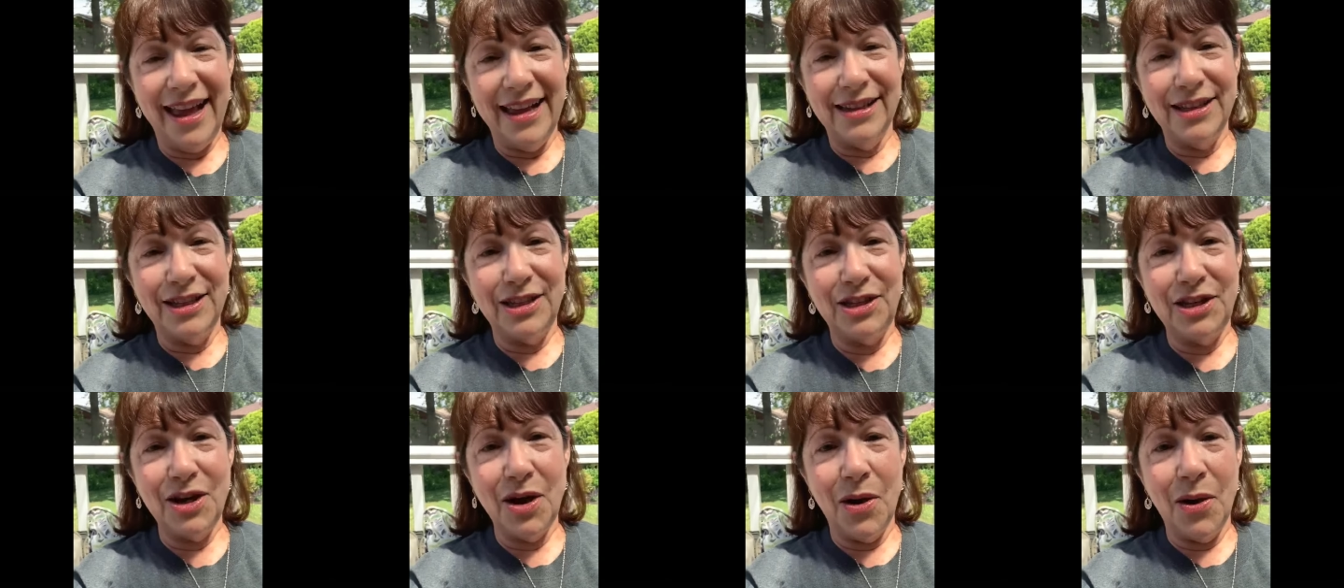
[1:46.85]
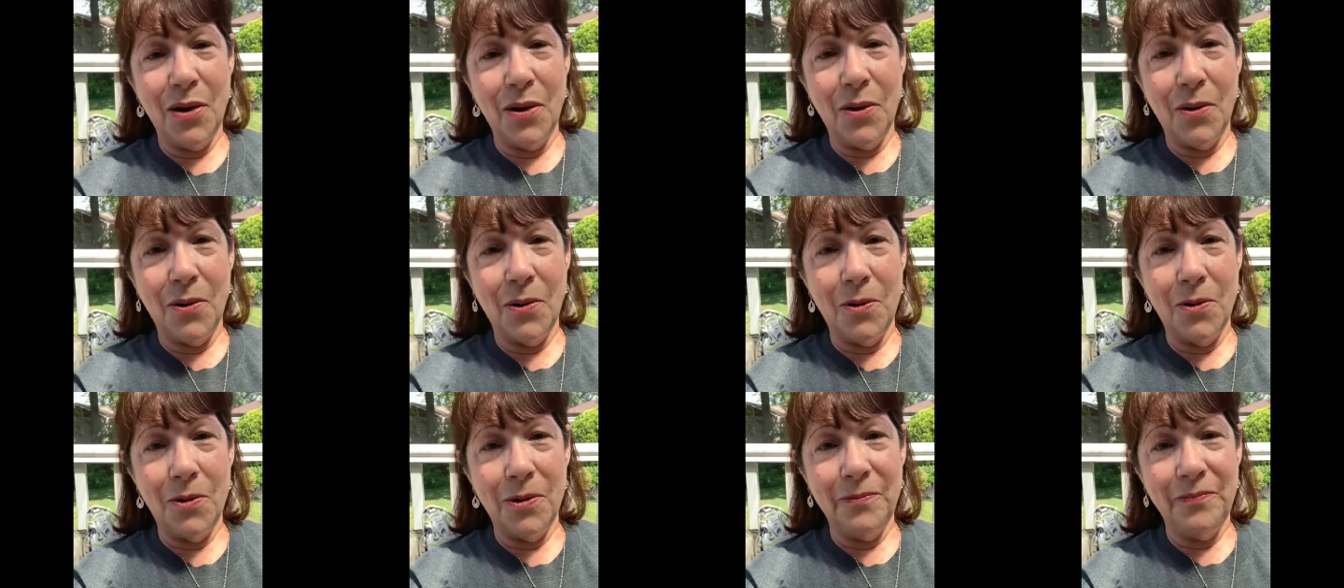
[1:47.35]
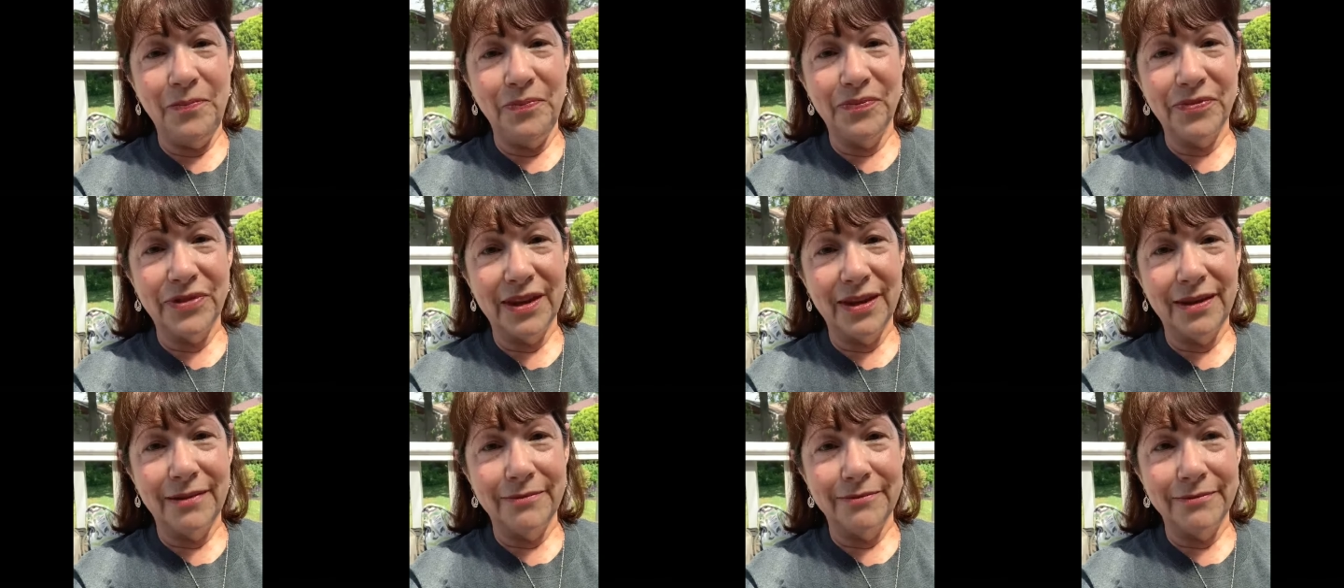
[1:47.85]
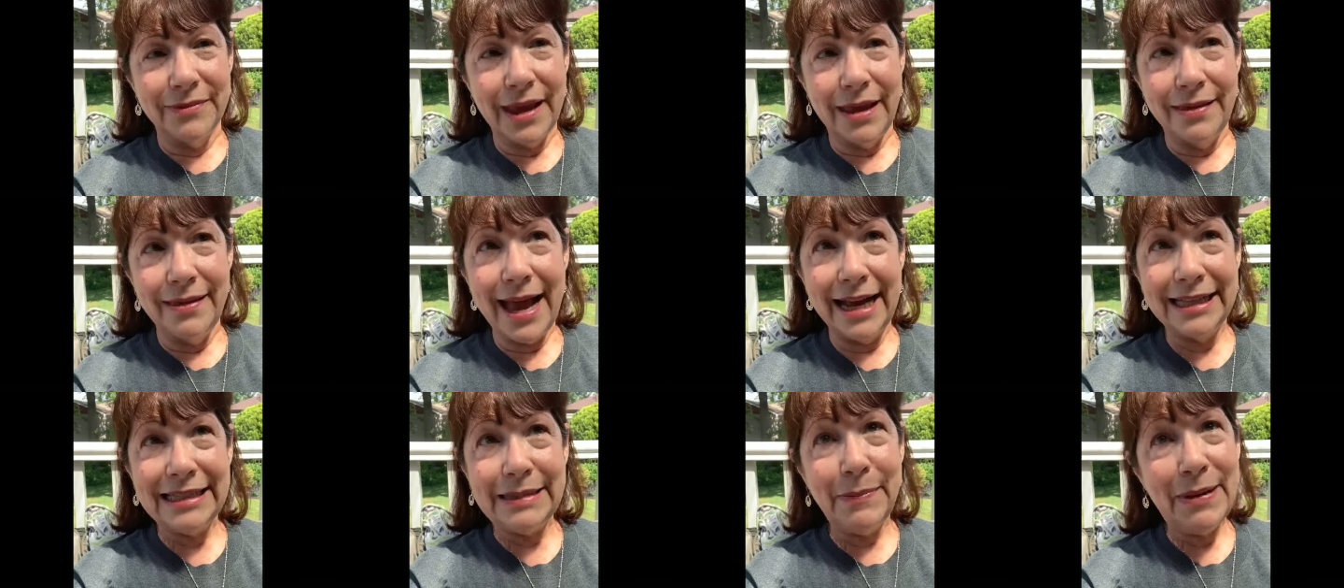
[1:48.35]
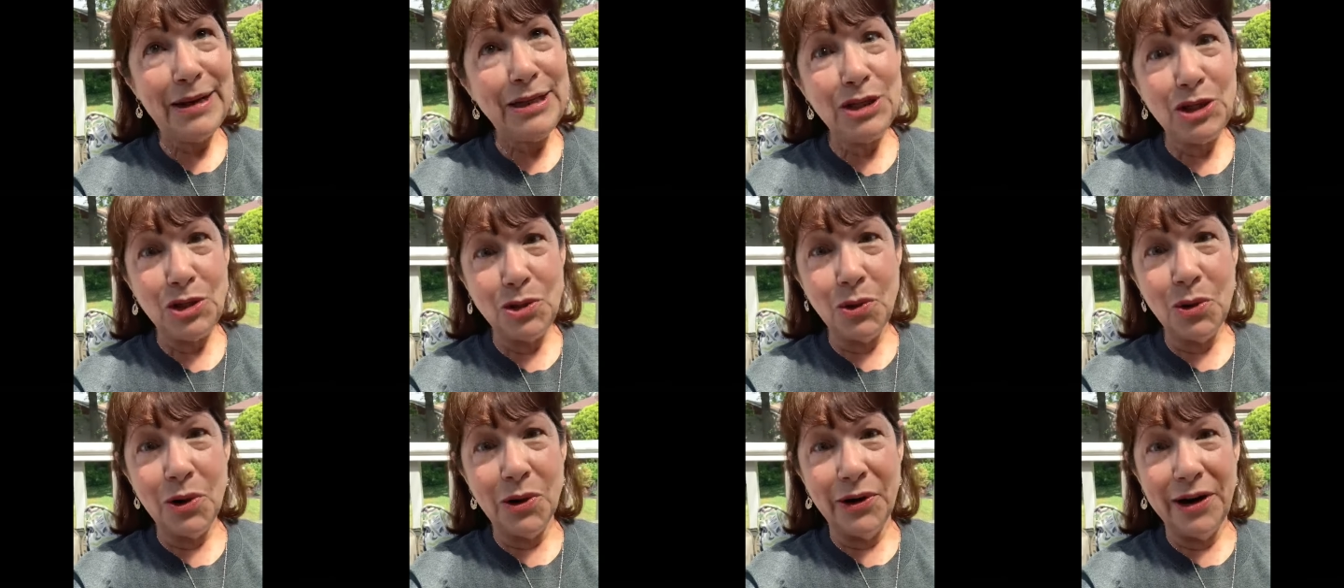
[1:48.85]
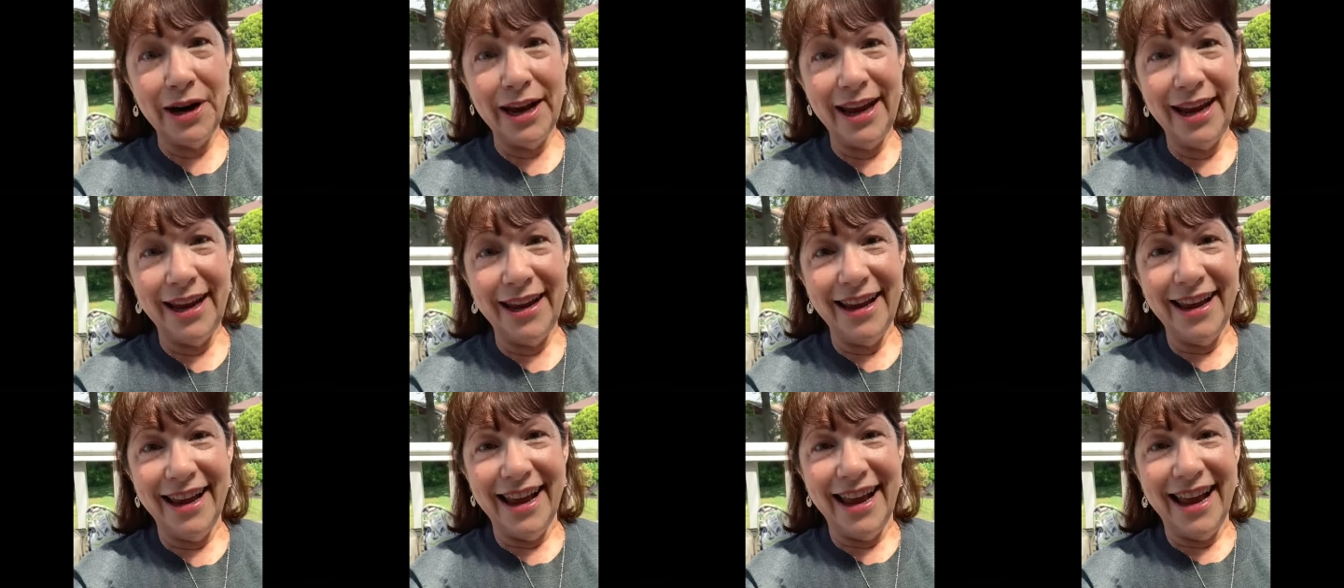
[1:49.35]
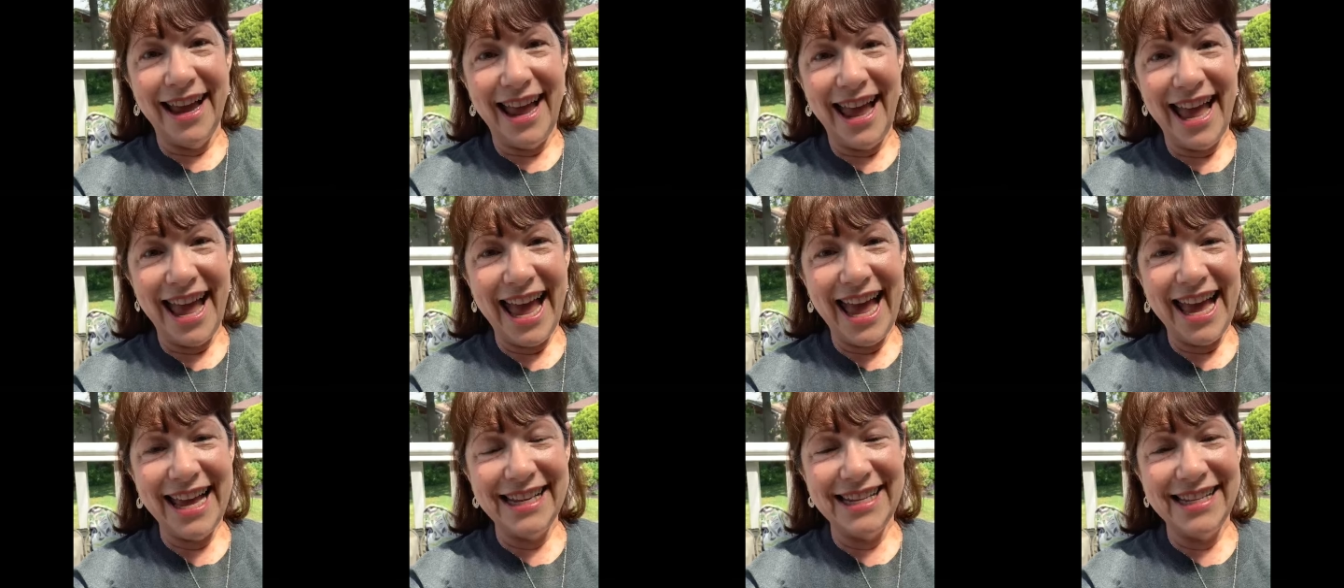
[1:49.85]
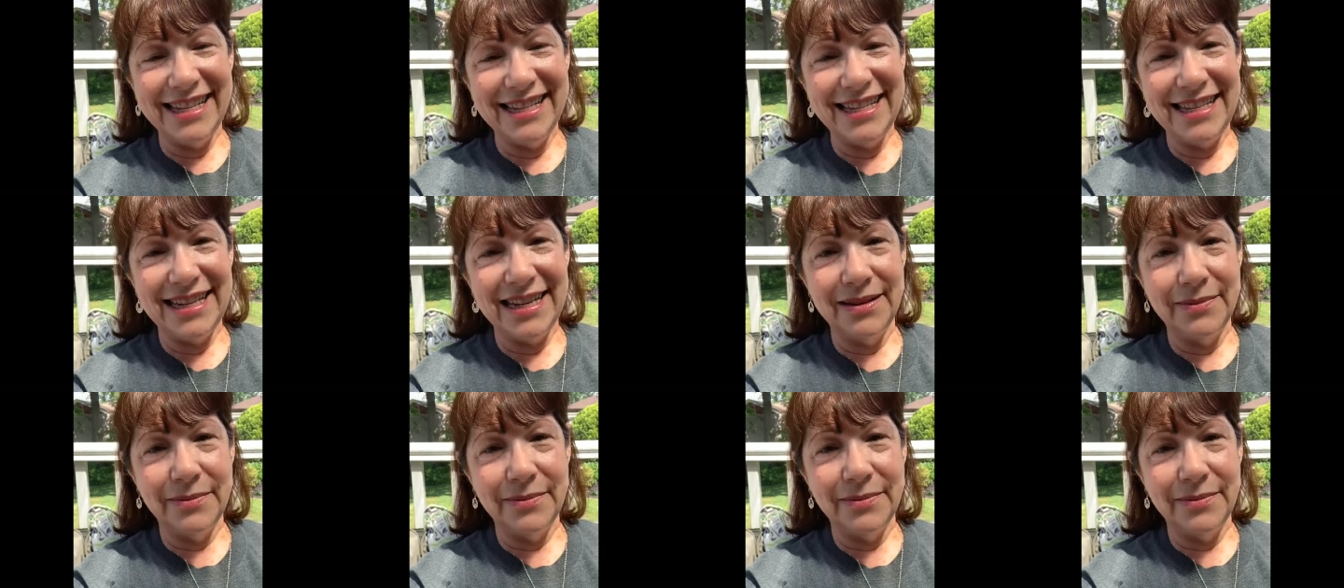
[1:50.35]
So that's my story, and